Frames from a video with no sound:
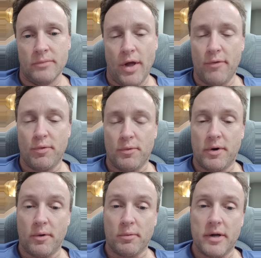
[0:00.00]
Even when
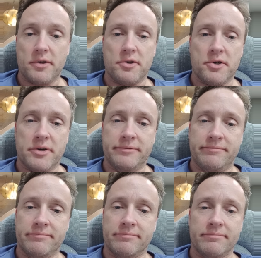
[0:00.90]
a rich,
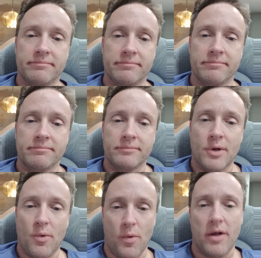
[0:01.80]

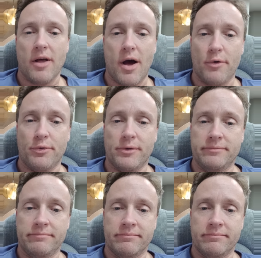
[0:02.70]
well off,